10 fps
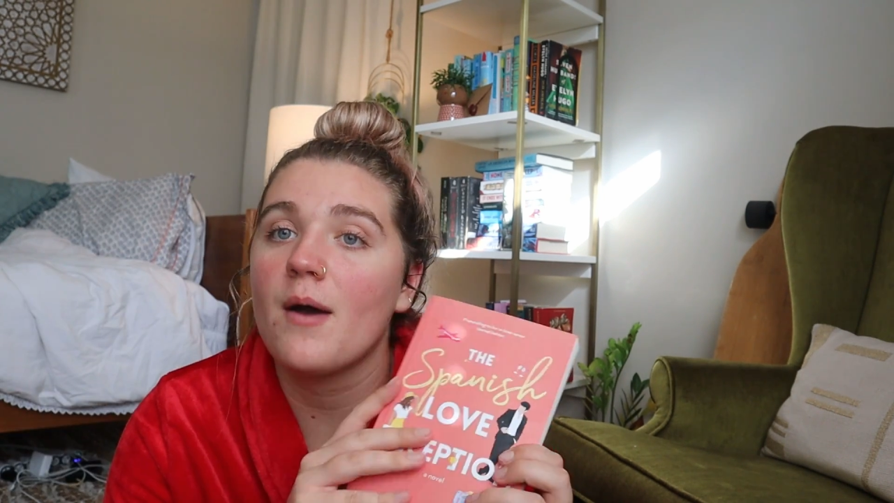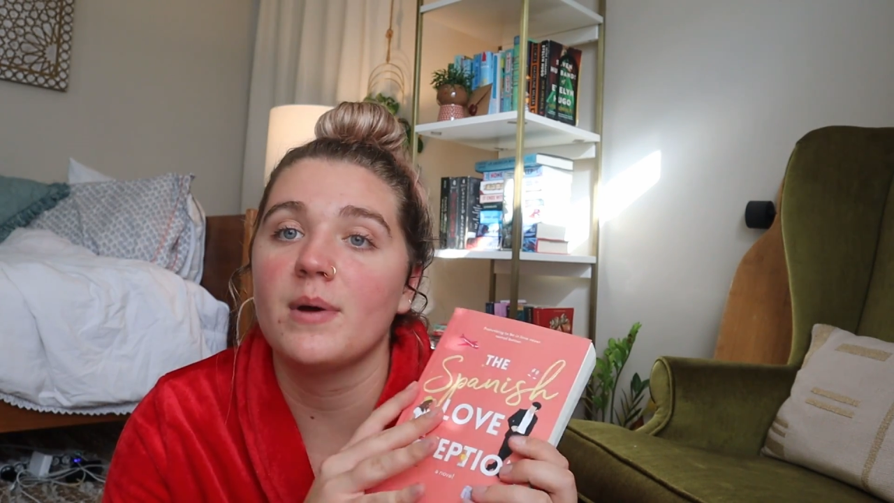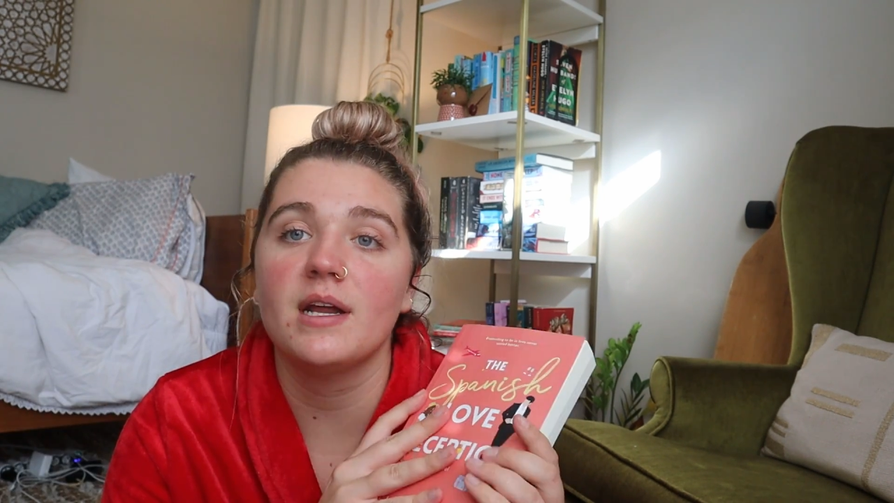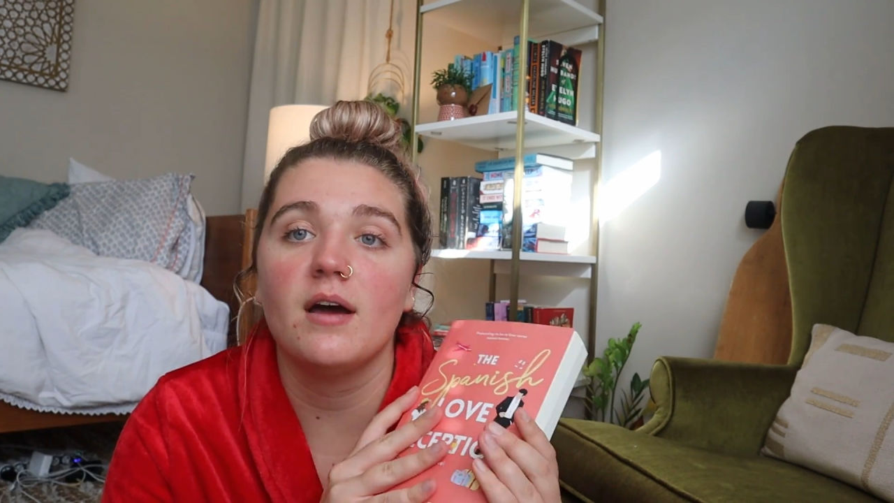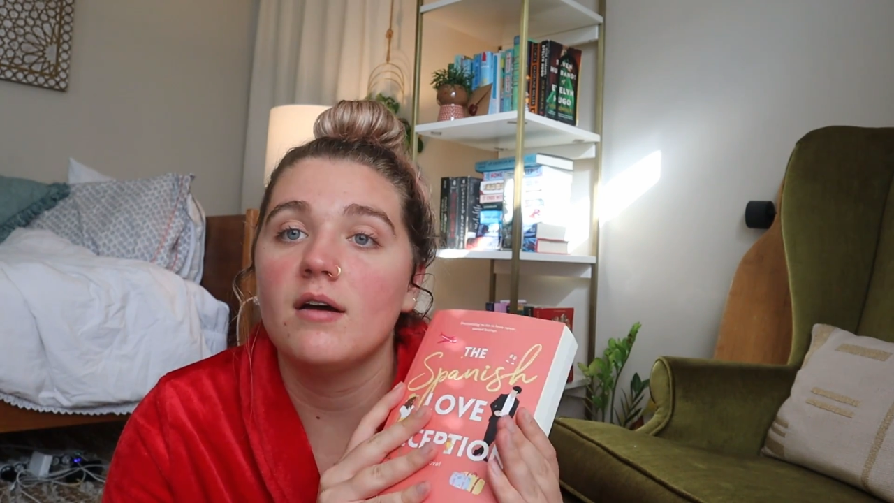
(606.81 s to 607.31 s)
I
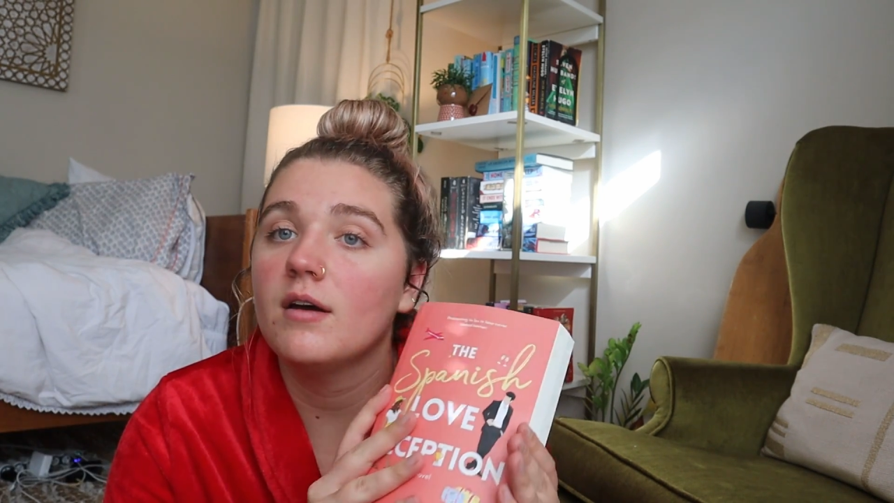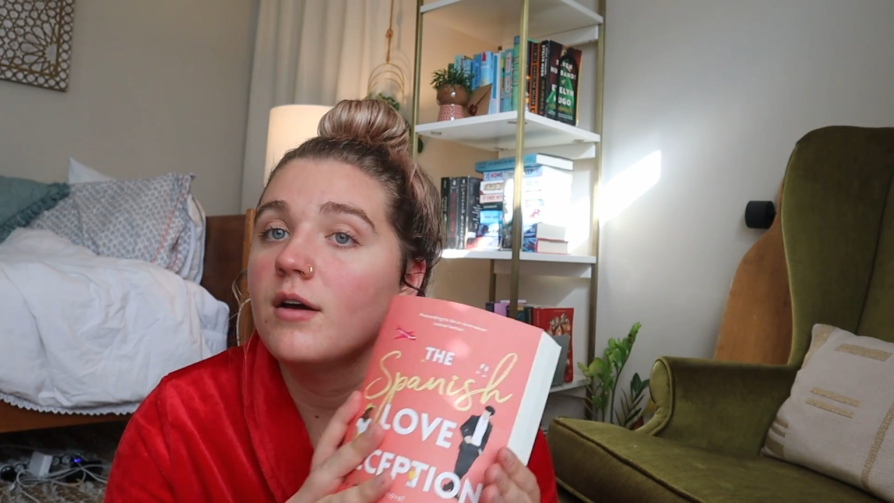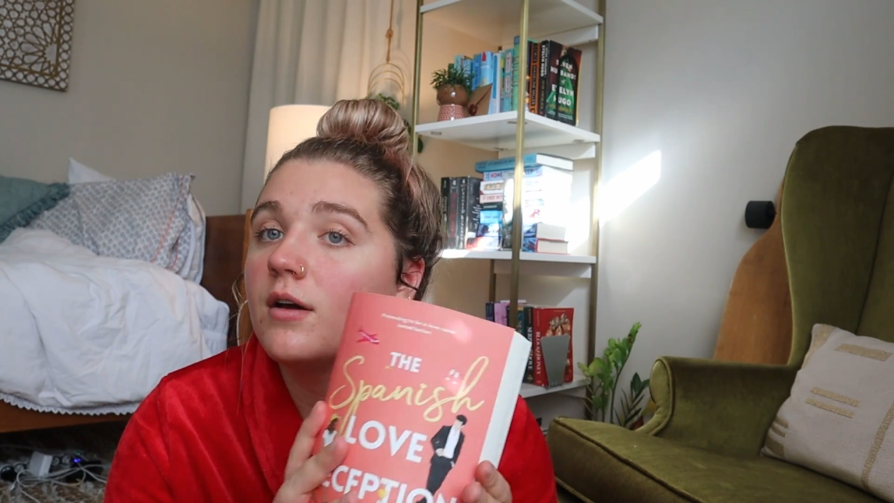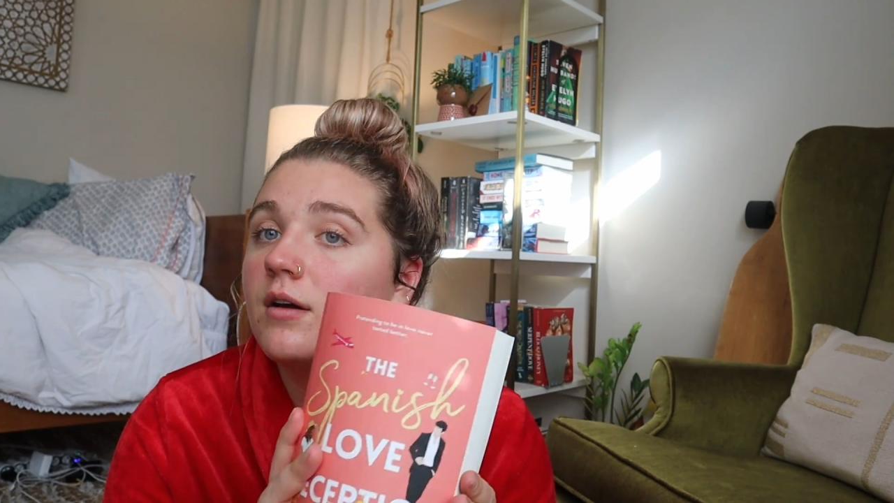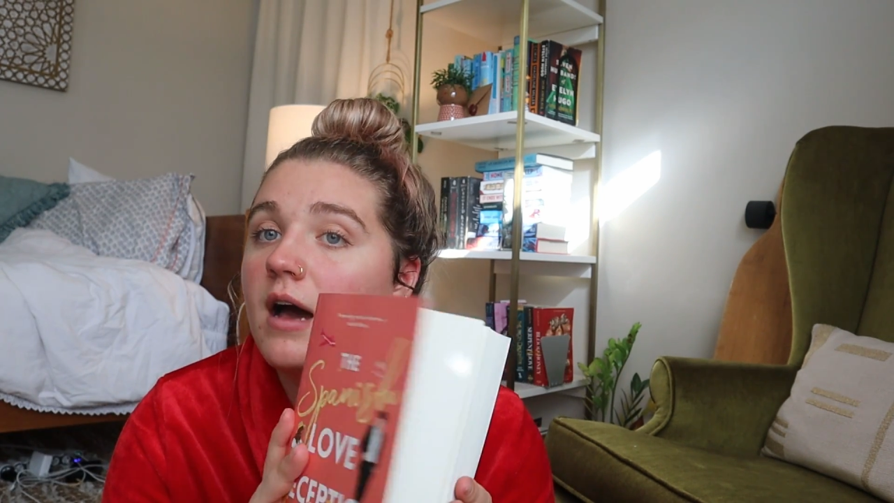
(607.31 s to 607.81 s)
would
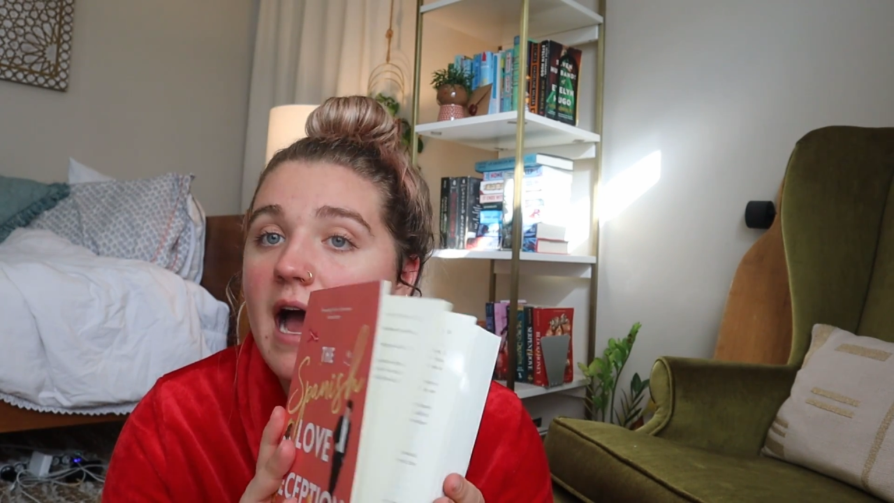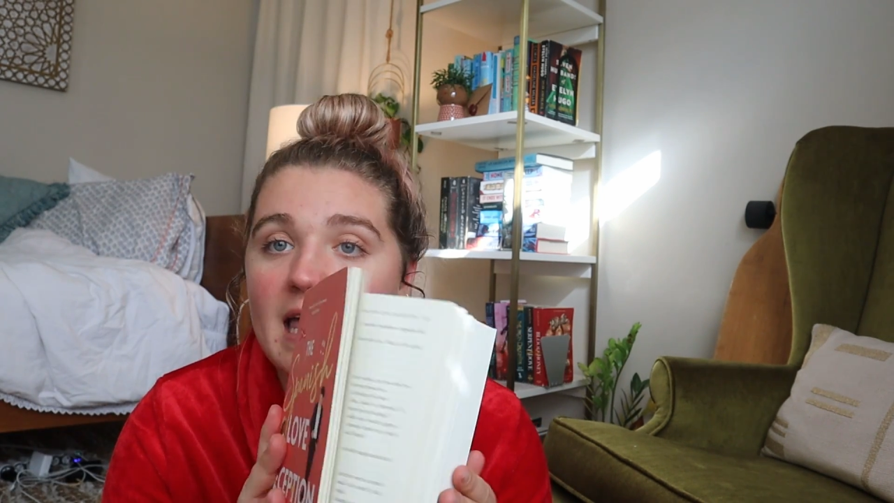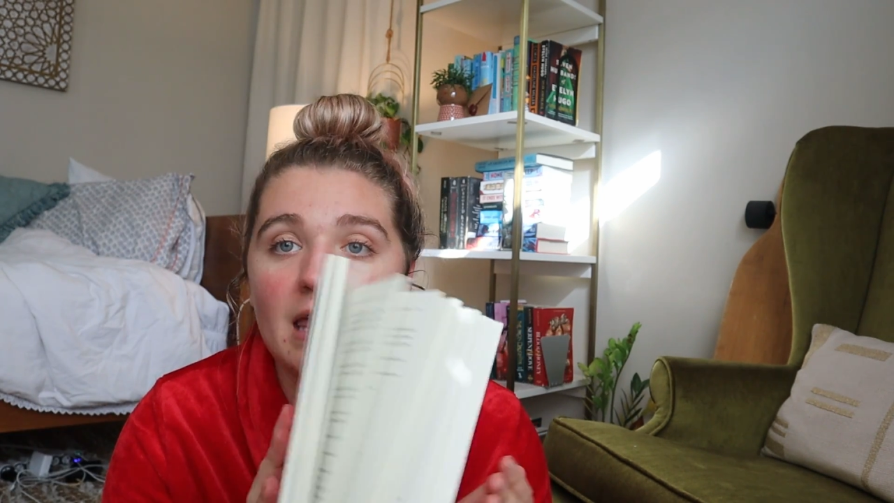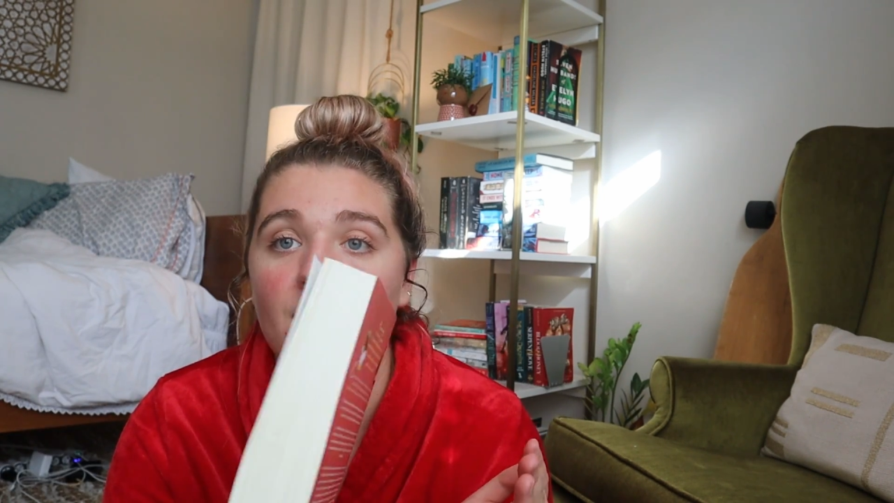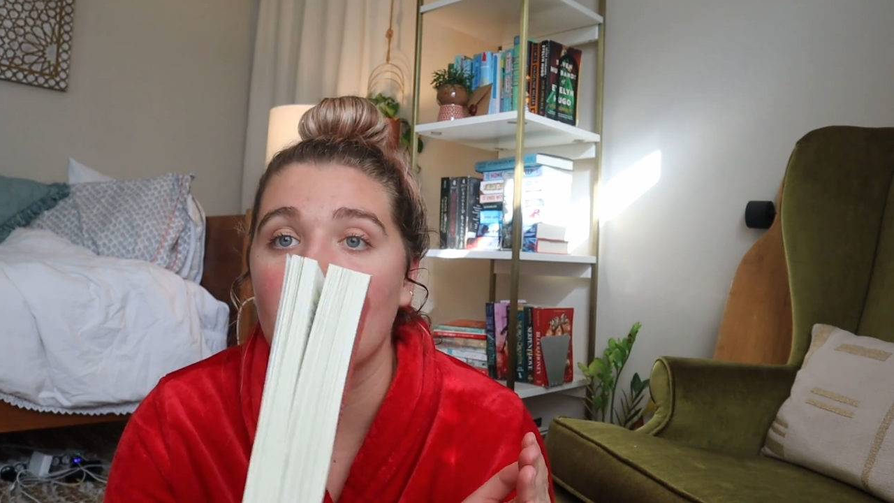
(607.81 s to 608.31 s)

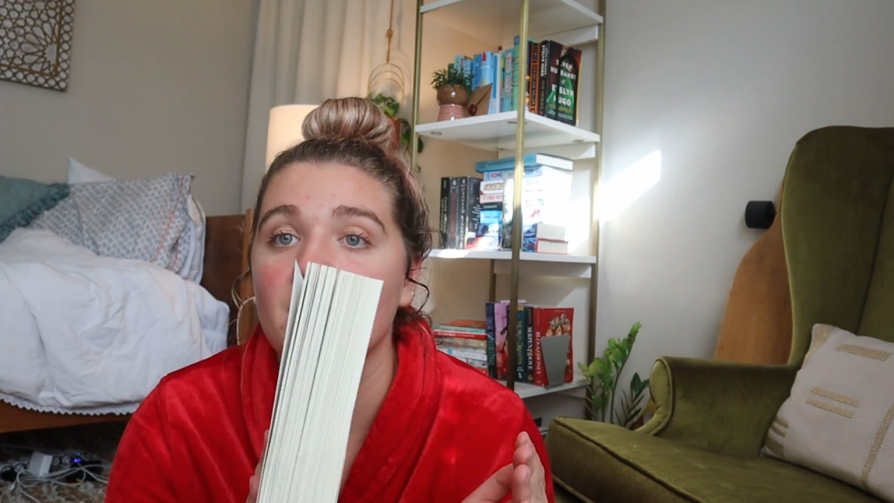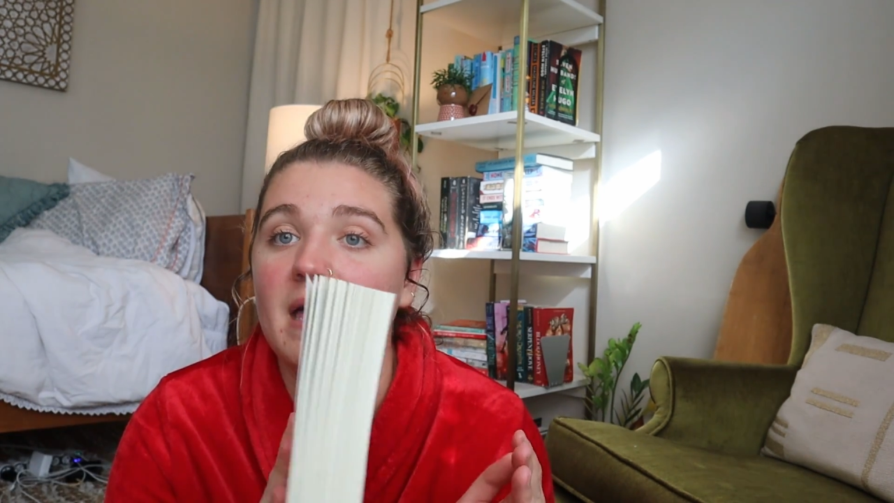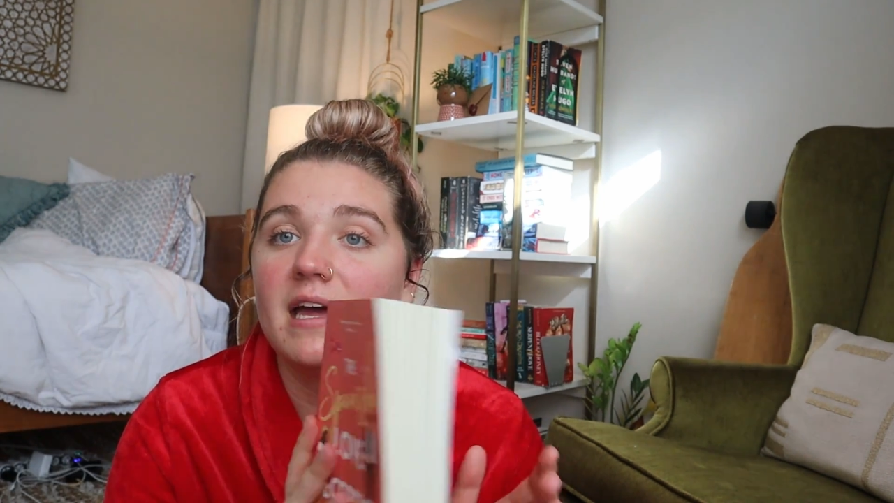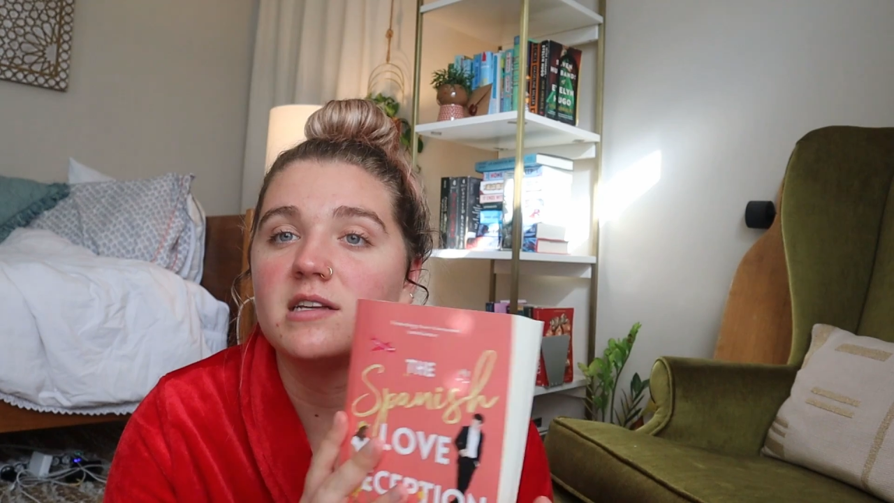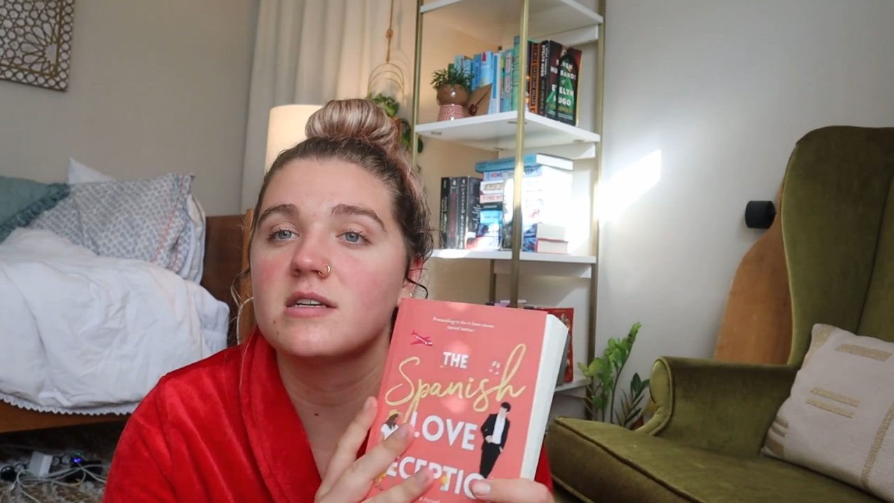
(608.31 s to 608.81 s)
highly
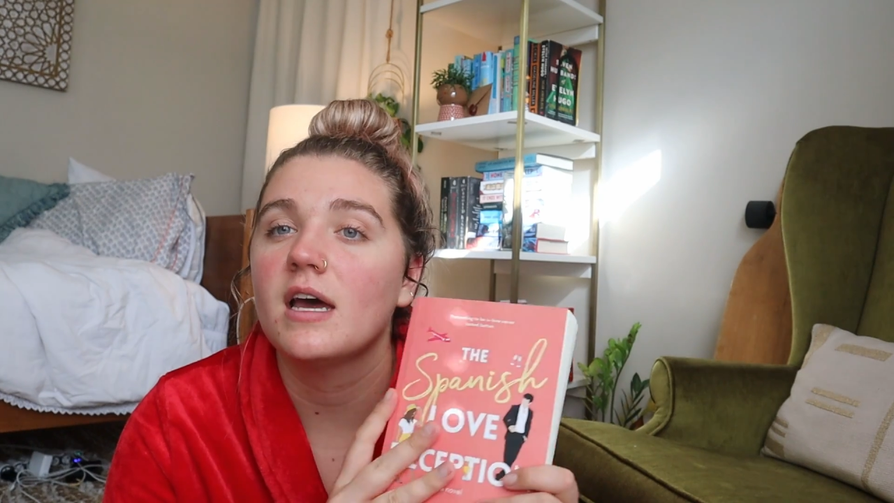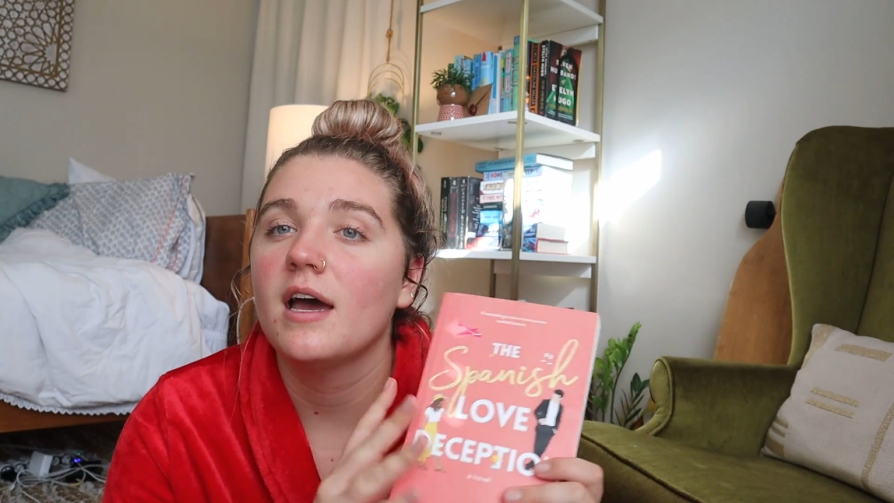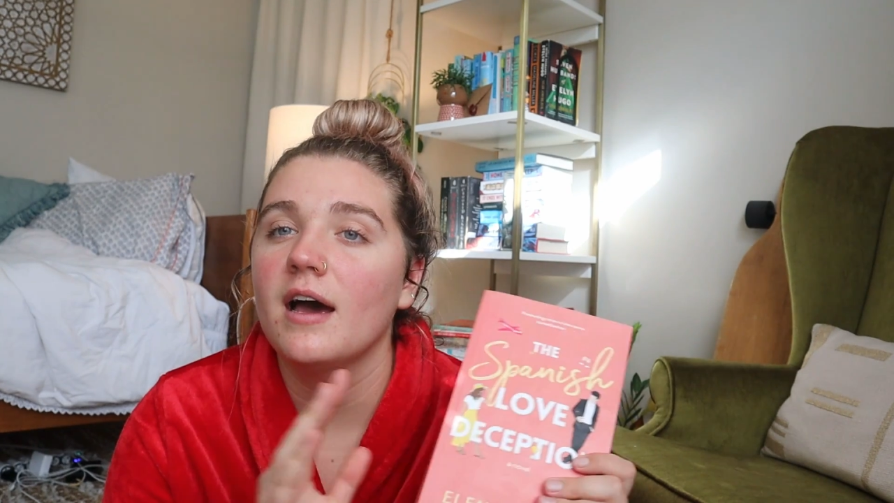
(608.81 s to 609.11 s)
recommend.